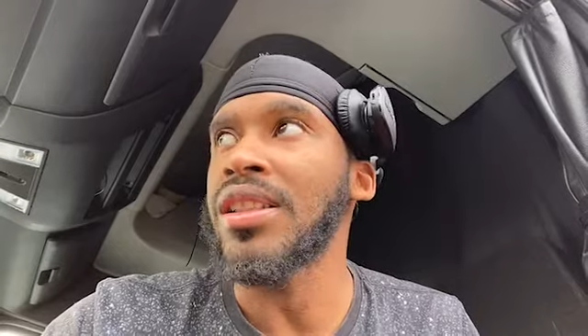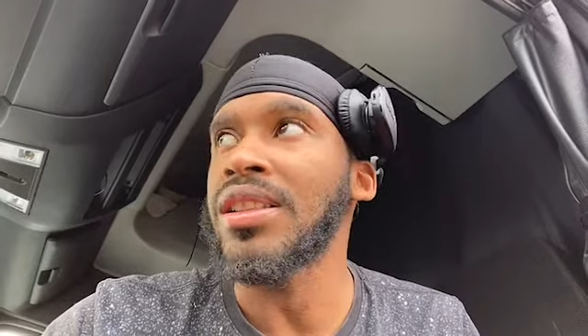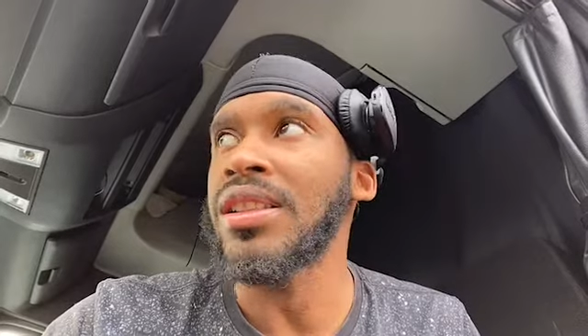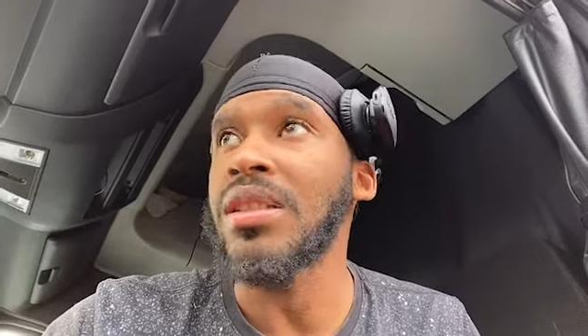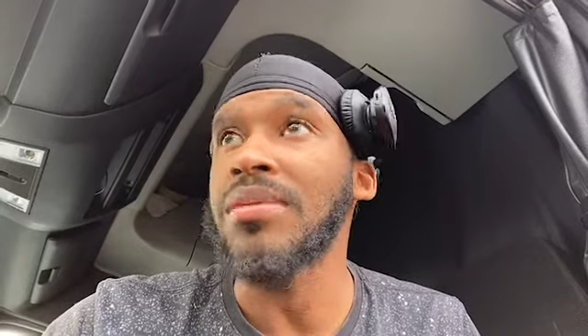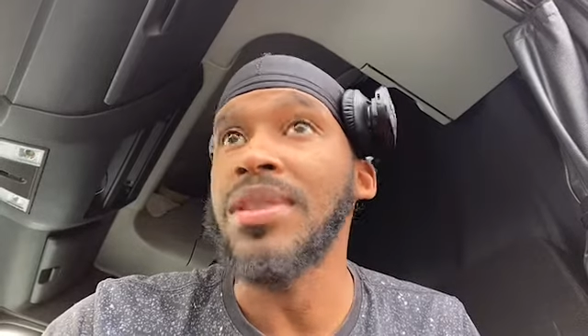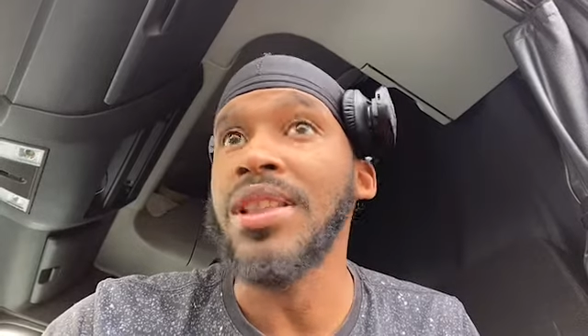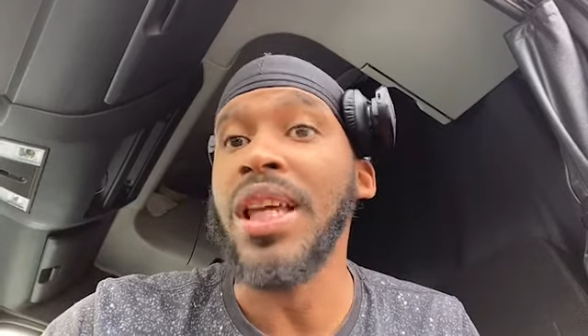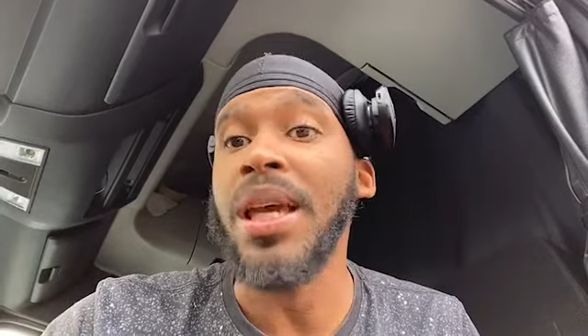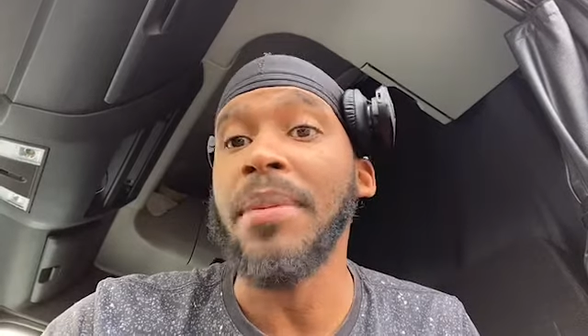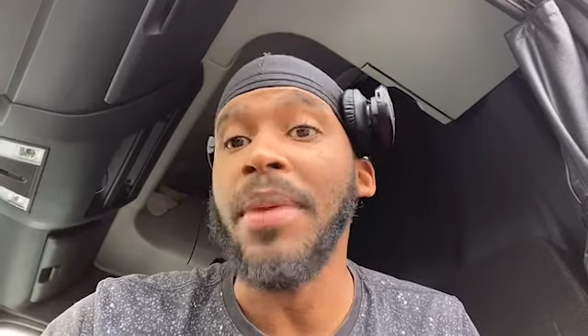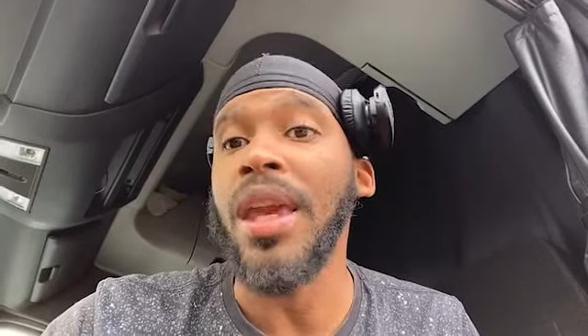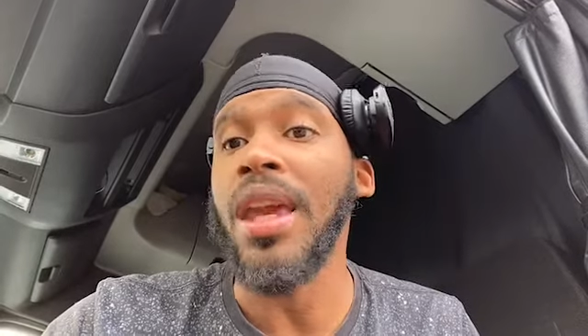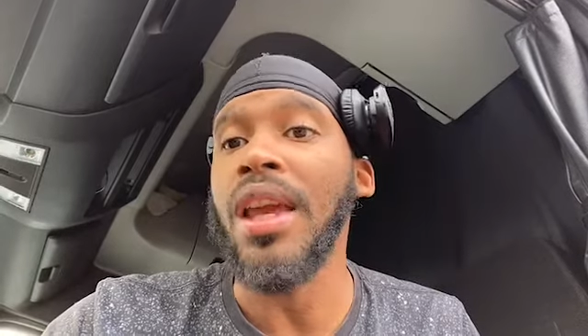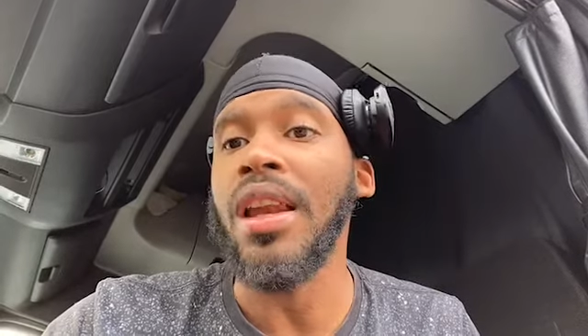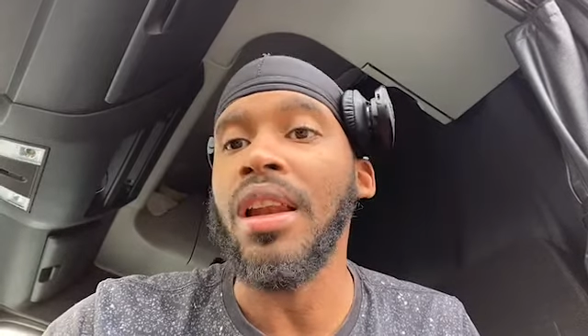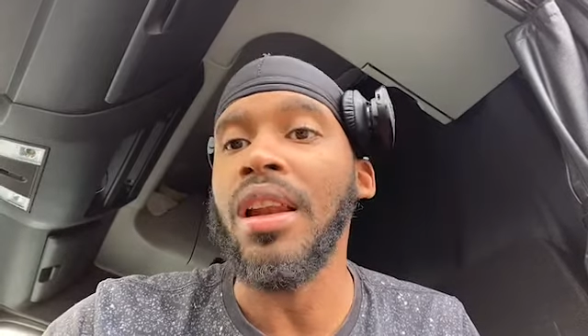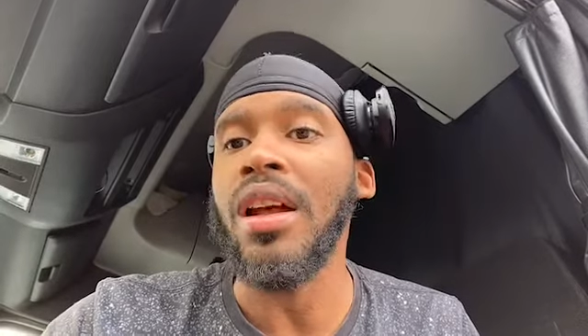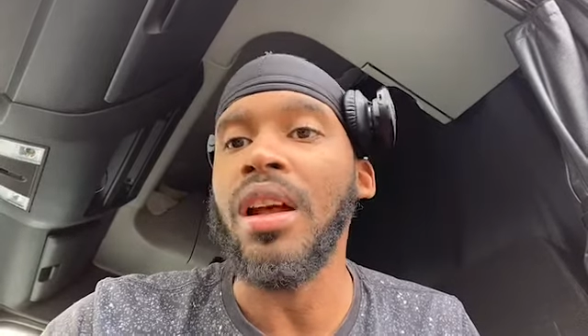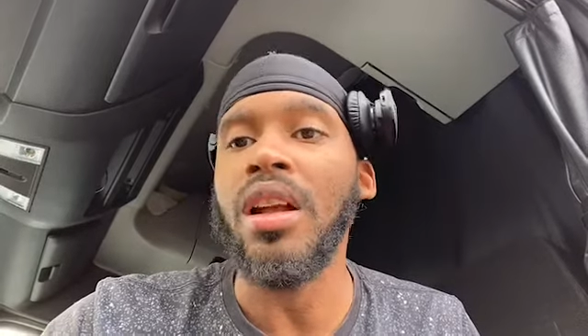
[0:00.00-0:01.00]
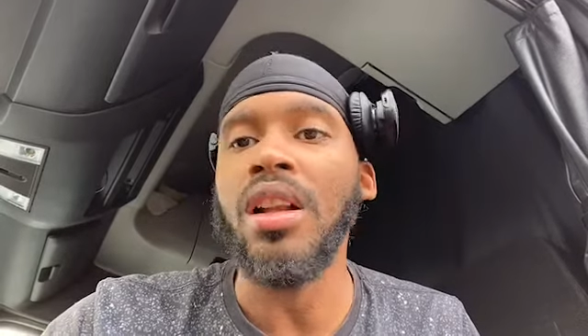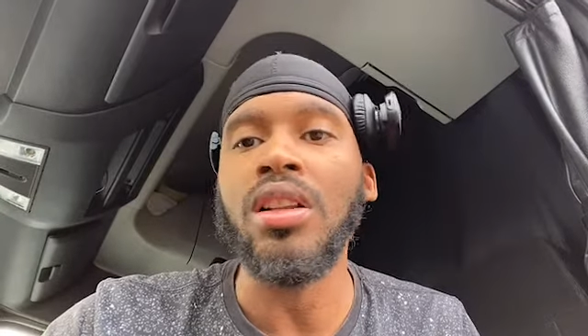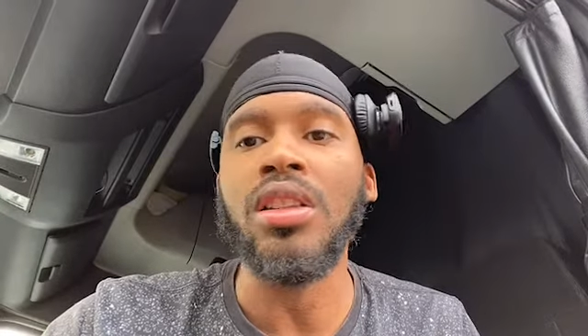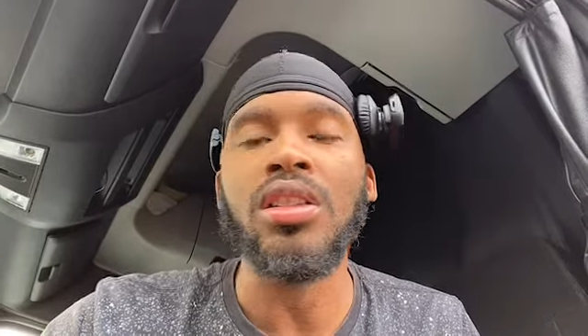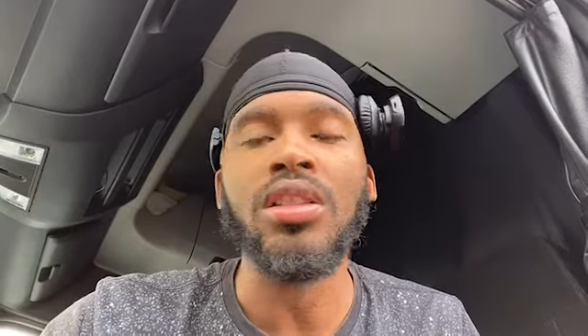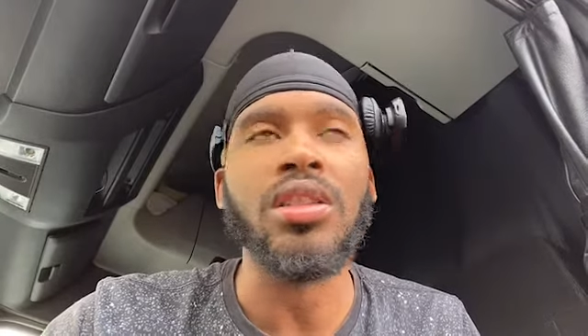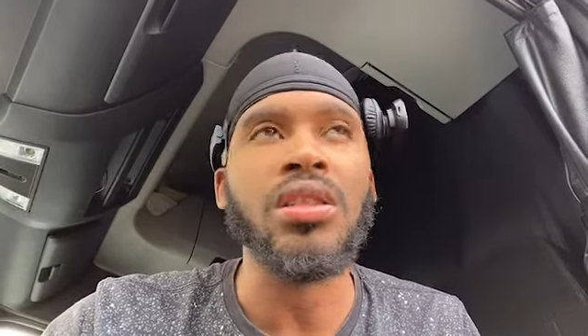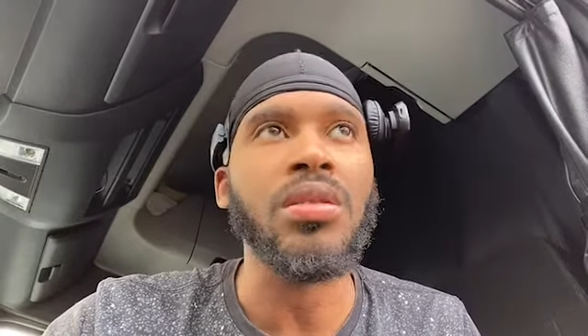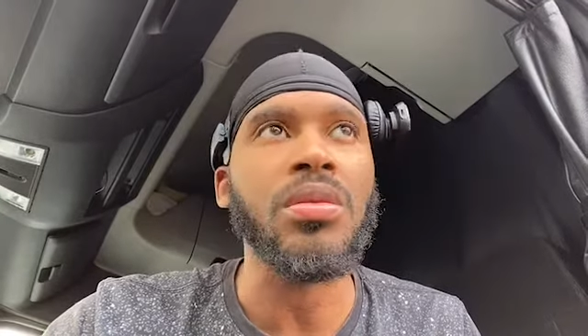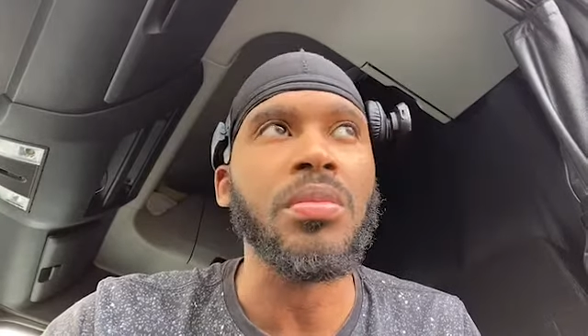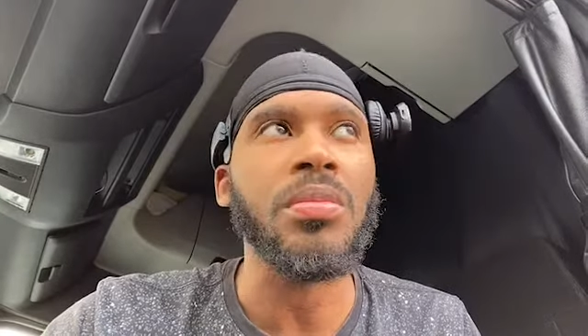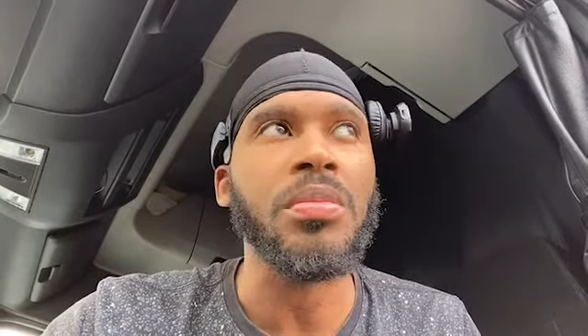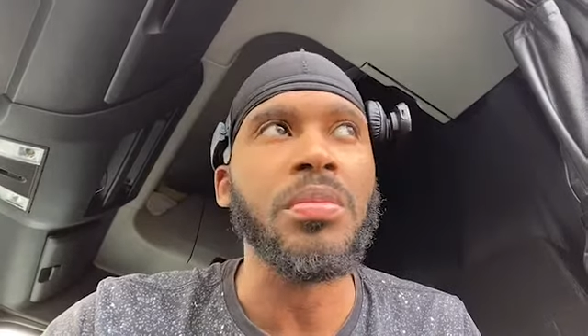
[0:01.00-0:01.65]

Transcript: sometimes $80, so